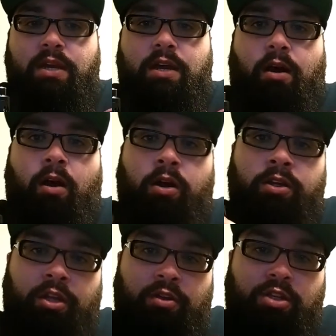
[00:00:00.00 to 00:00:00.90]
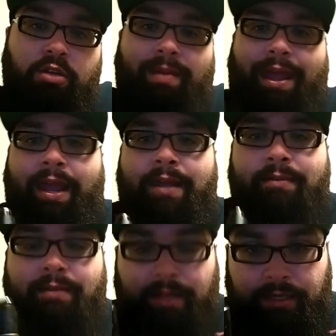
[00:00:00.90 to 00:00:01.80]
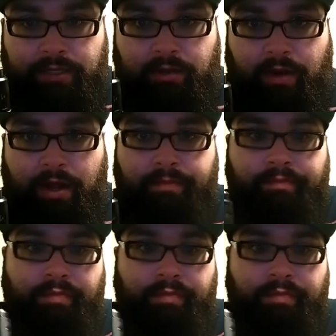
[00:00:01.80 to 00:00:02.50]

on YouTube and on Instagram.